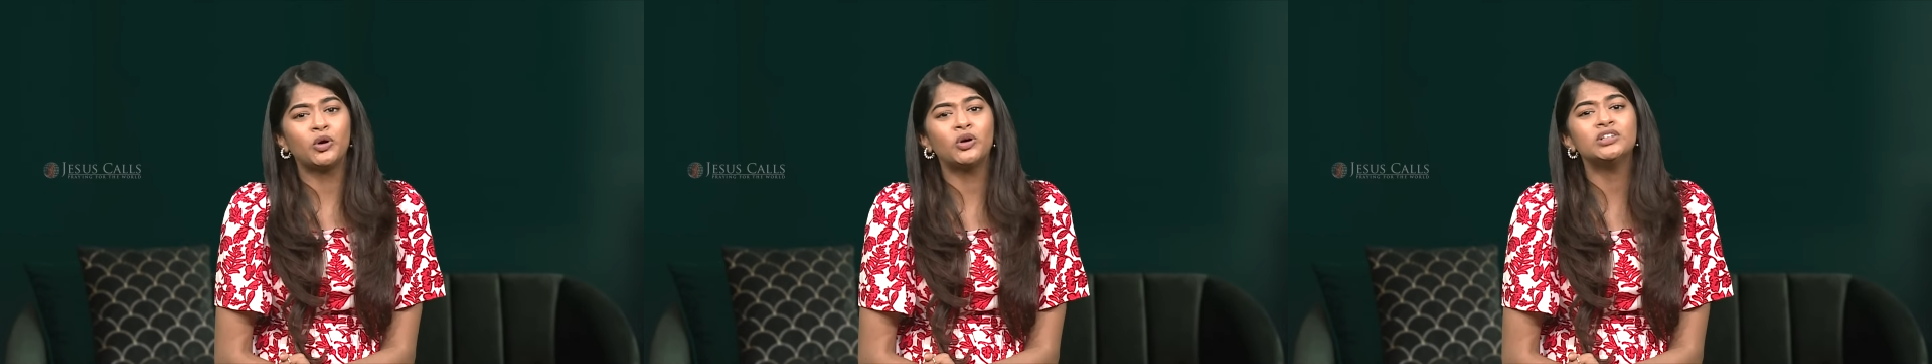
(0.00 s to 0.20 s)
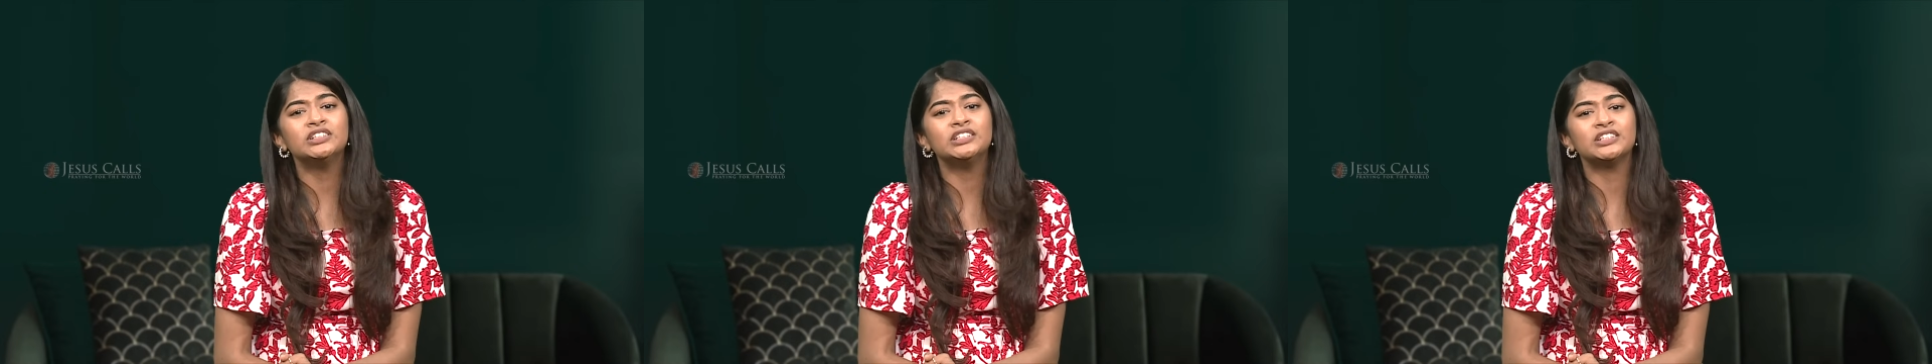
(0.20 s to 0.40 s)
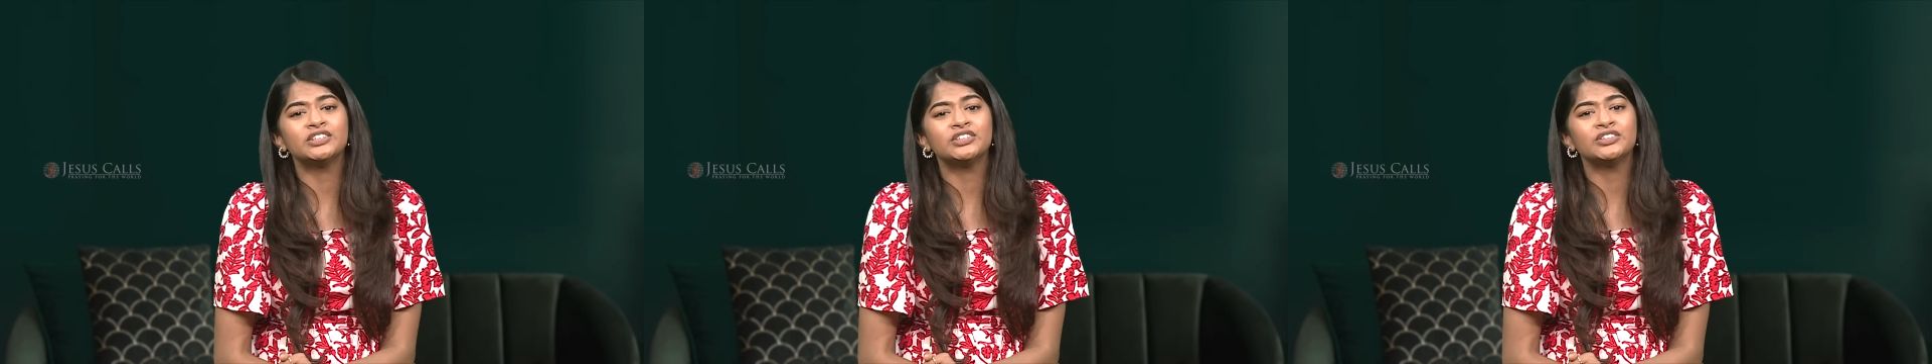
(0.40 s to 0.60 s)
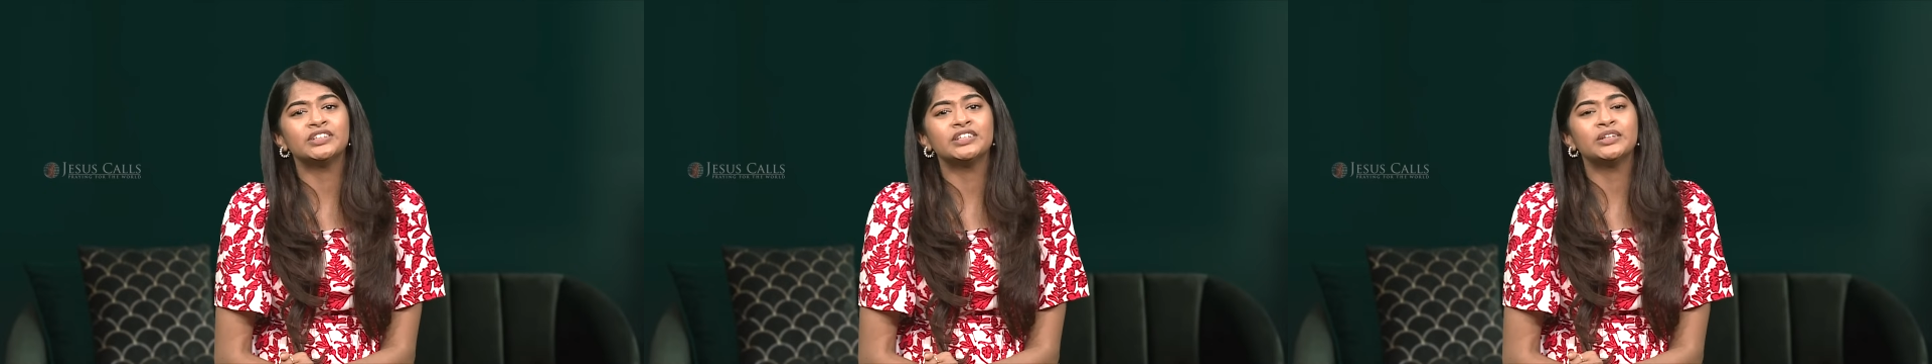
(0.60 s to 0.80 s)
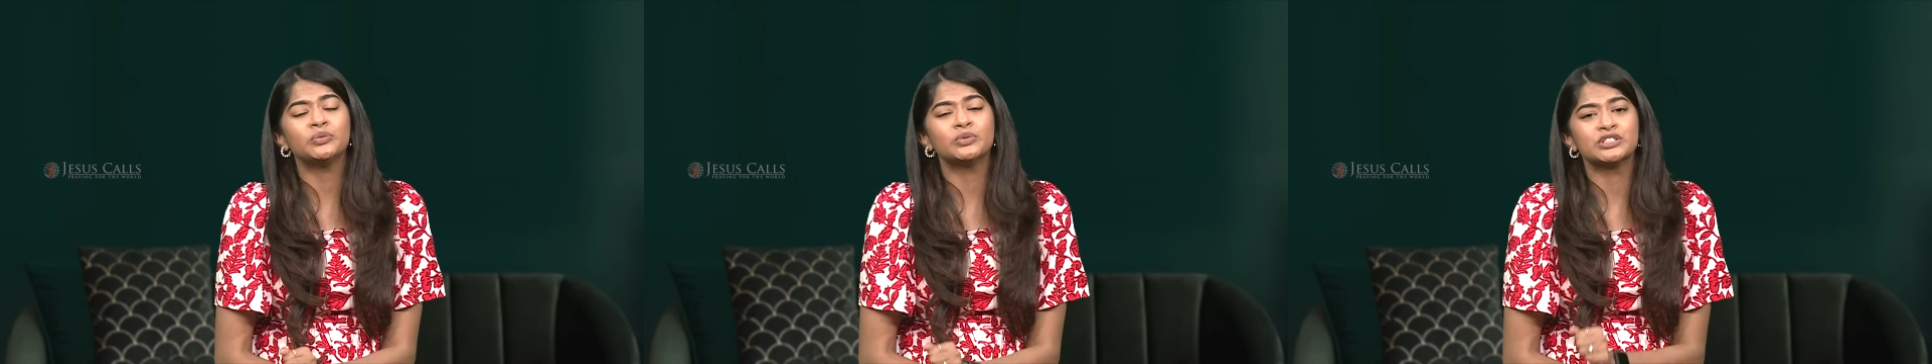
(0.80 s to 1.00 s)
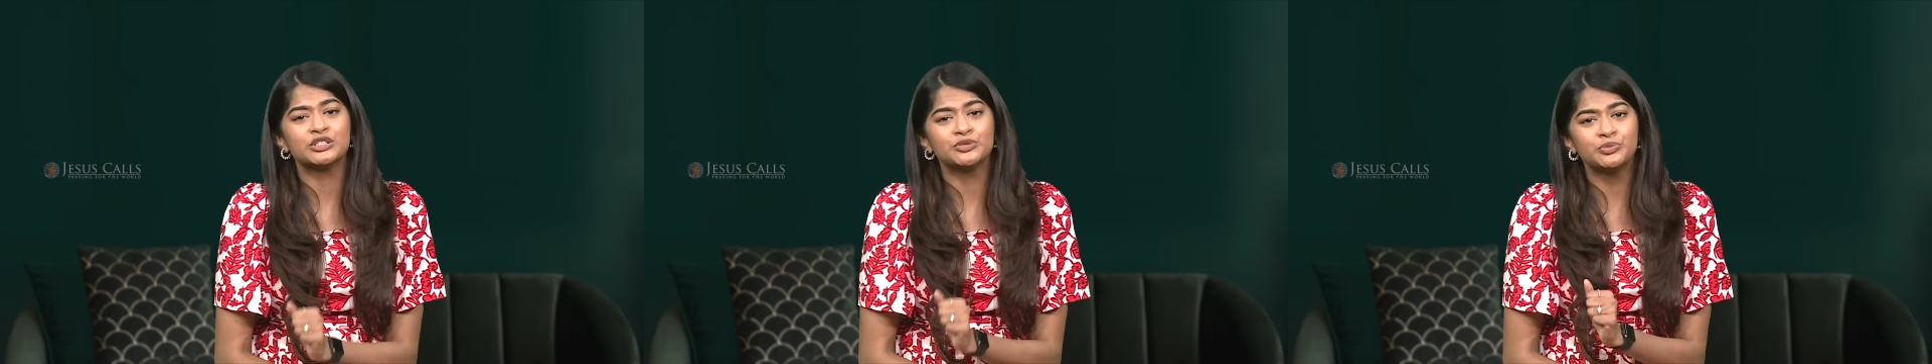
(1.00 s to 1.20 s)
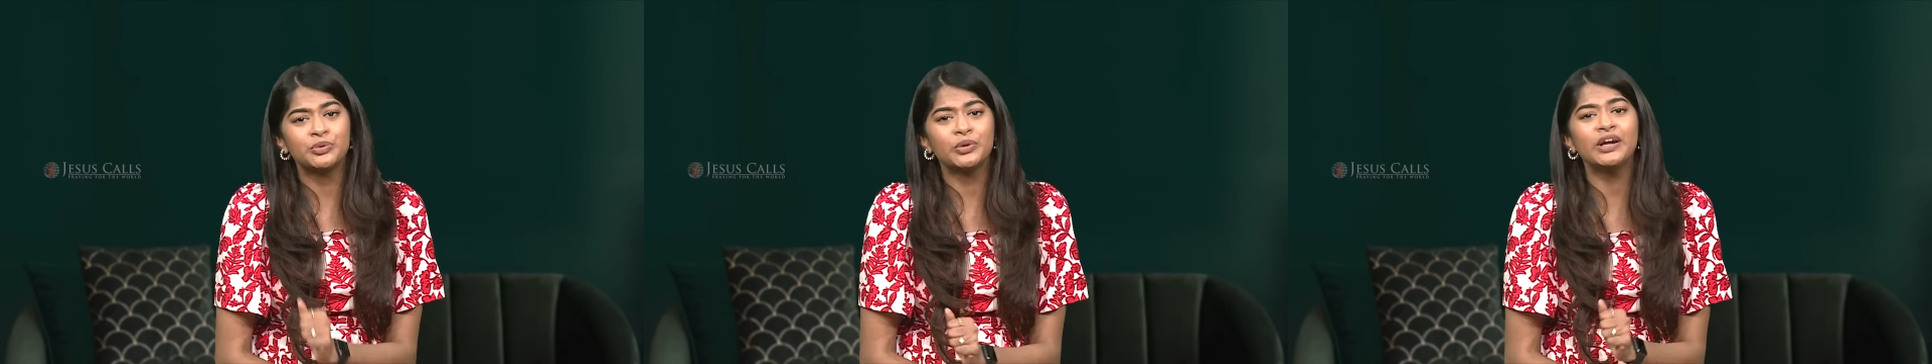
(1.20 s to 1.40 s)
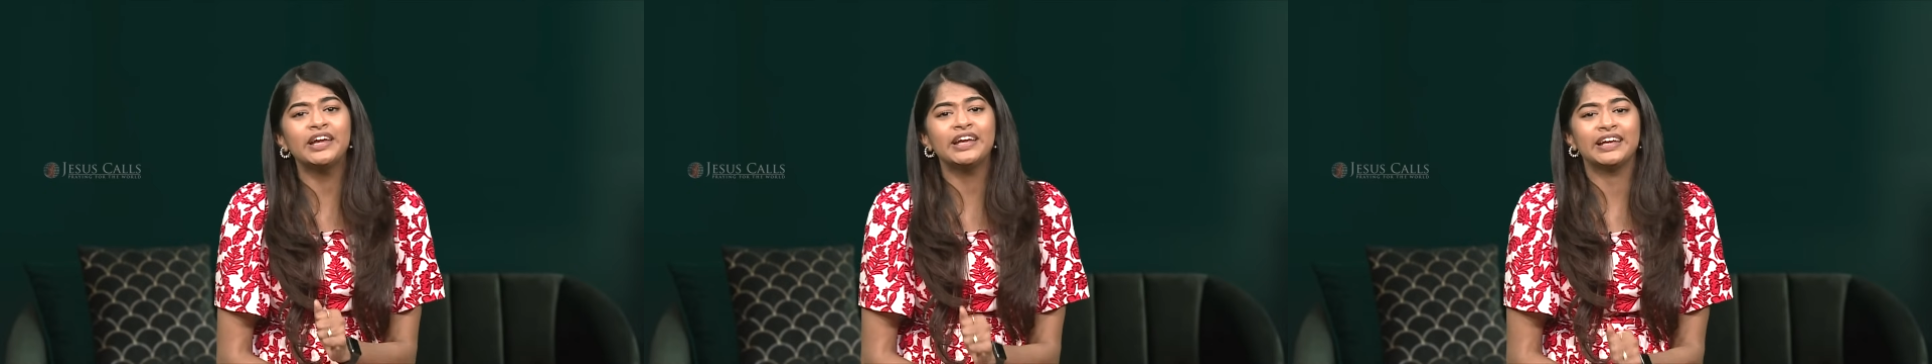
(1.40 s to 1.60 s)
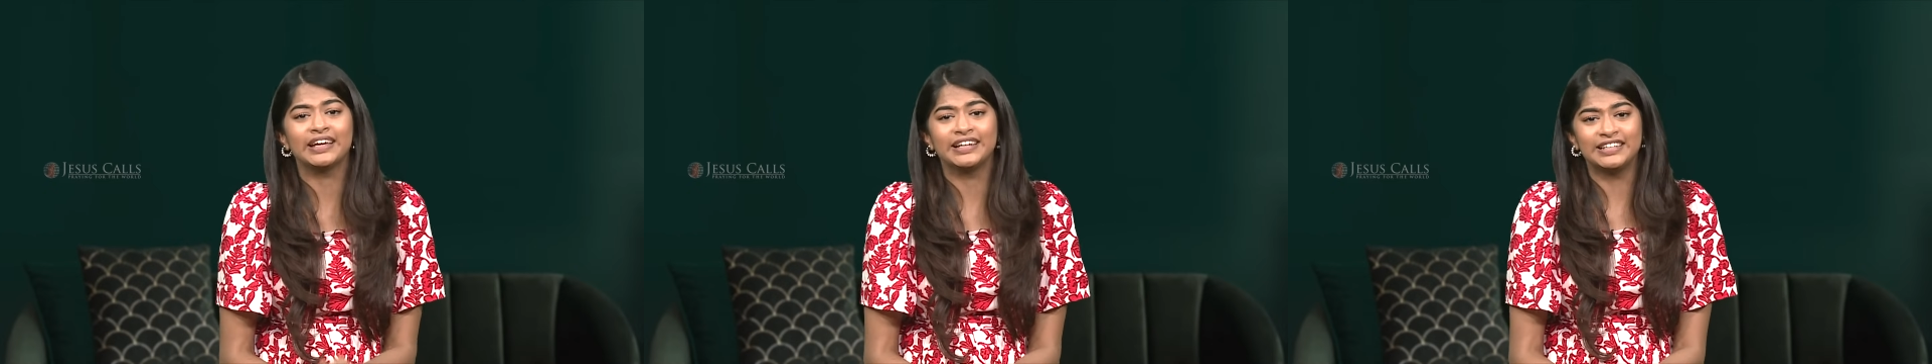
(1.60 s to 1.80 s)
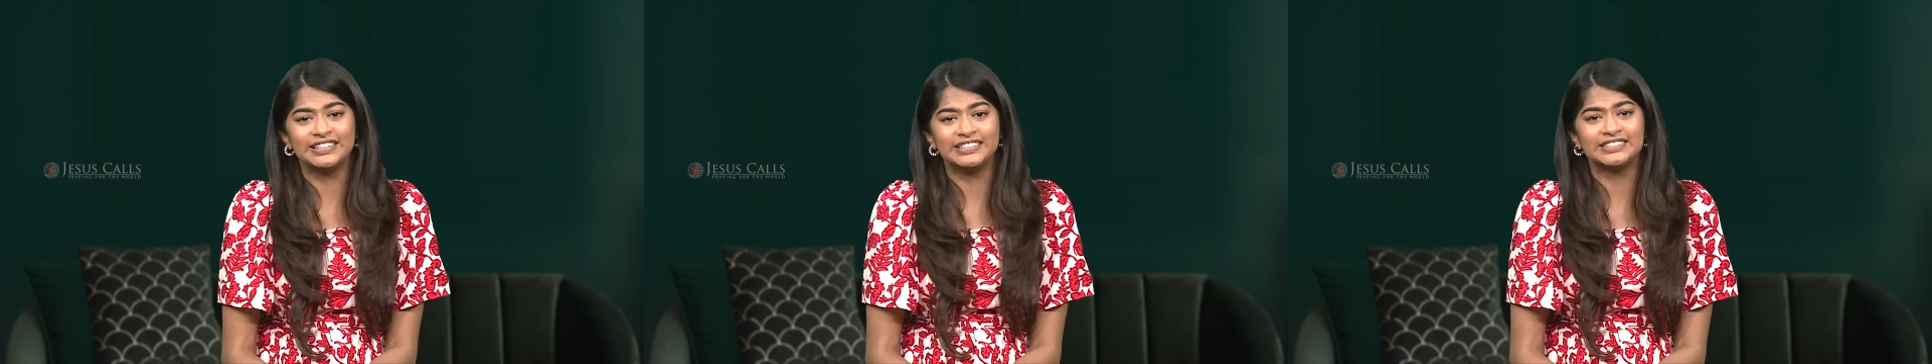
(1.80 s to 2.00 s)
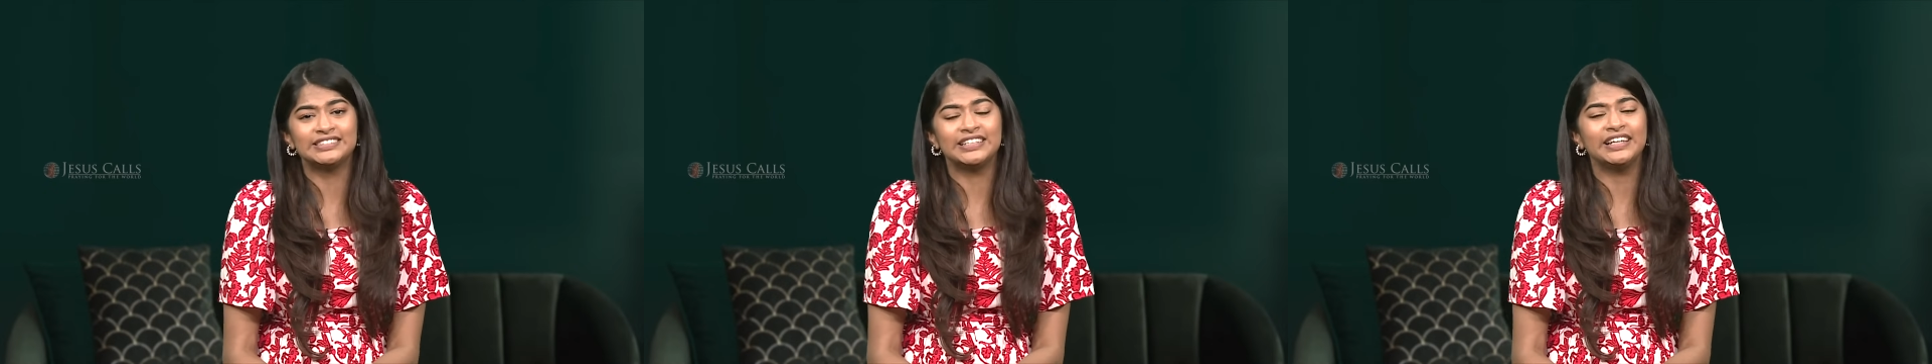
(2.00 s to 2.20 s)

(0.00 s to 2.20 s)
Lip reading: Paul Dinakaran was praying and he said,